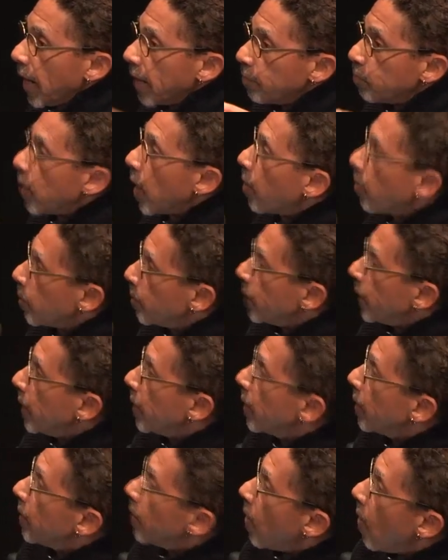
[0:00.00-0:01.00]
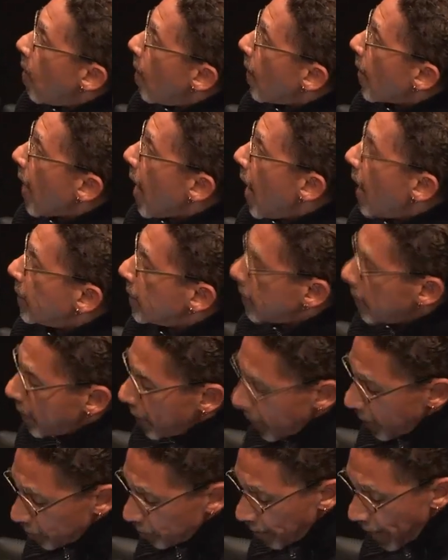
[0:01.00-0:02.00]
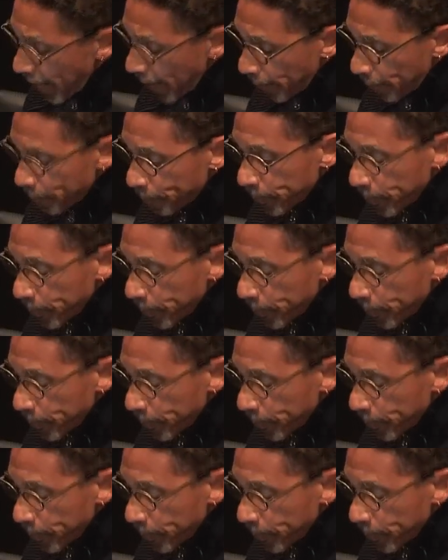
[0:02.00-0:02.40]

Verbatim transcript: and probably all kinds of things, right?